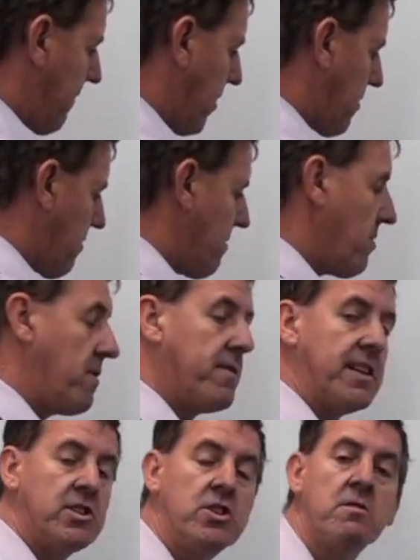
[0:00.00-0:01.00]
got to remove
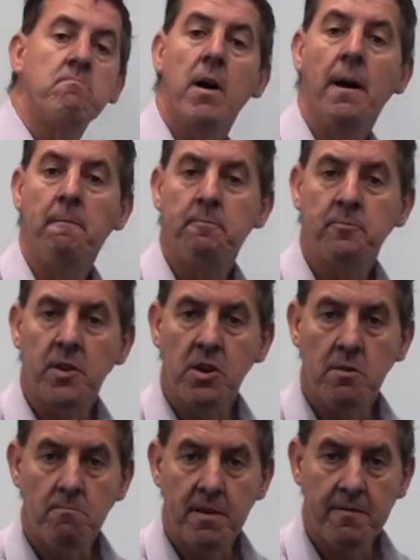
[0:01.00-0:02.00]
this number, the
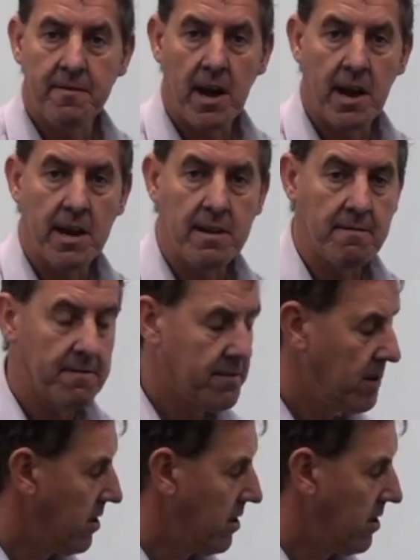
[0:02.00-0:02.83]
number 5.